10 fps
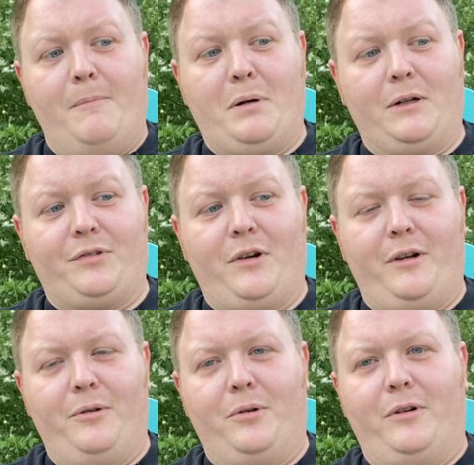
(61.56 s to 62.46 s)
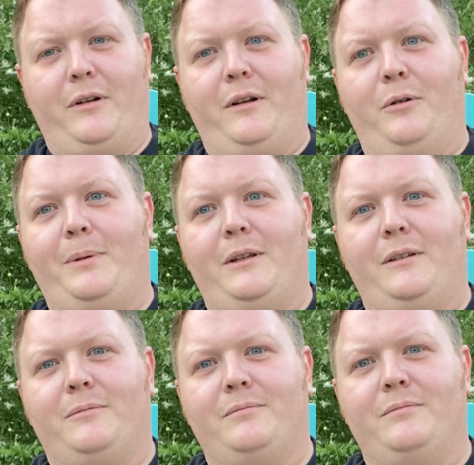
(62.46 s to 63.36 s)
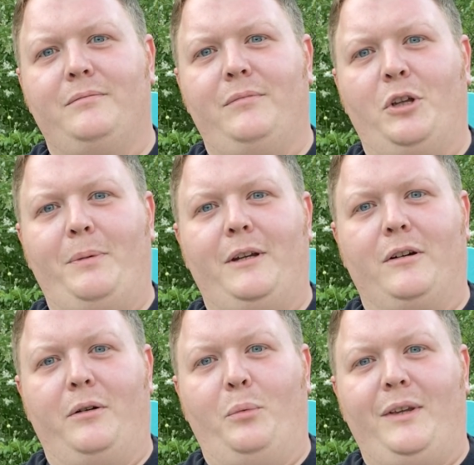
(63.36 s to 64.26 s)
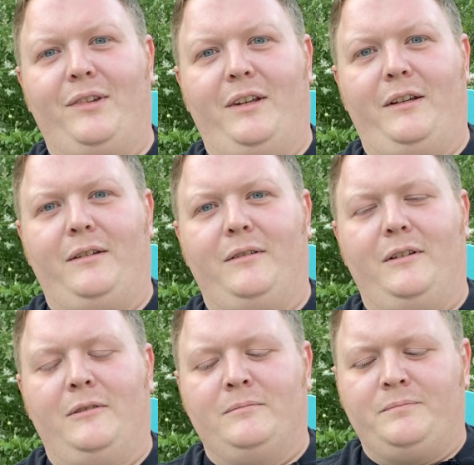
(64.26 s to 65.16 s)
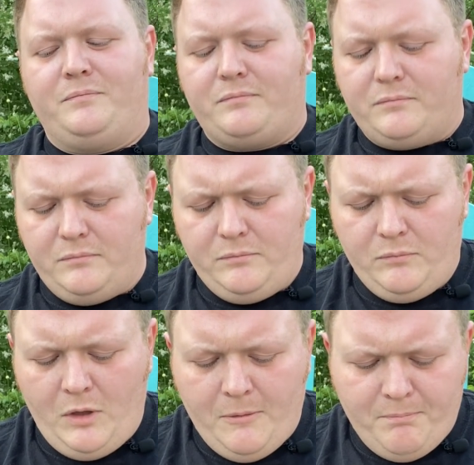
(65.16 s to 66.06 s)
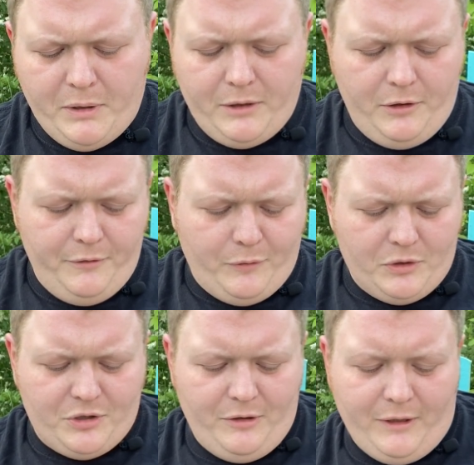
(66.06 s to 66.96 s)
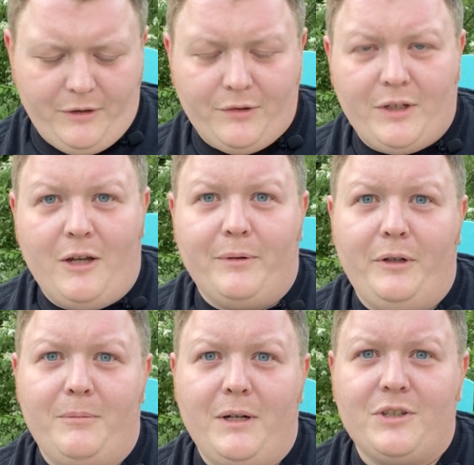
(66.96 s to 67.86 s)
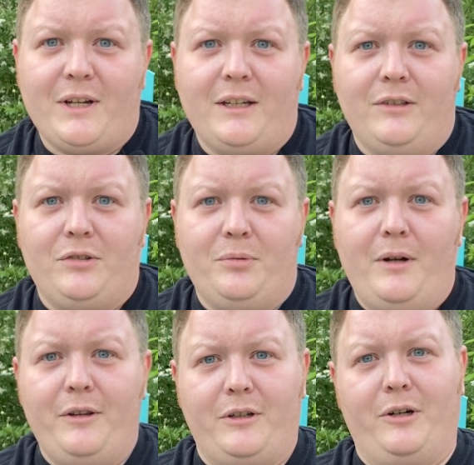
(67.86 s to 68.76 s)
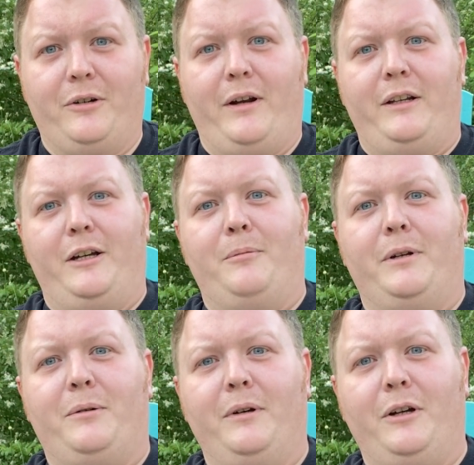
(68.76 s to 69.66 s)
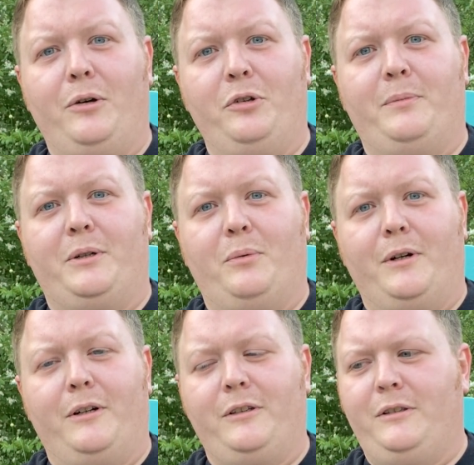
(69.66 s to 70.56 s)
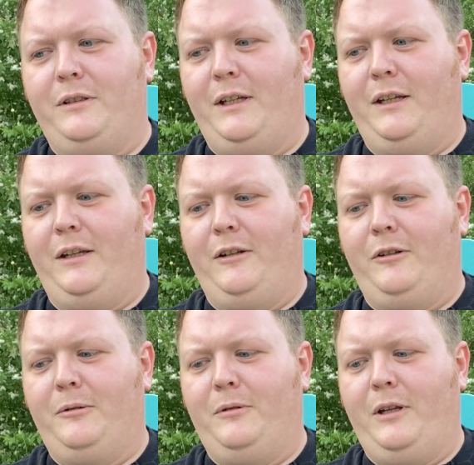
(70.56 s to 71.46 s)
Parts are already ordered, and they'll be here on Wednesday. But unfortunately, there's not really much I can do on the car right now. But I want to hold to my word and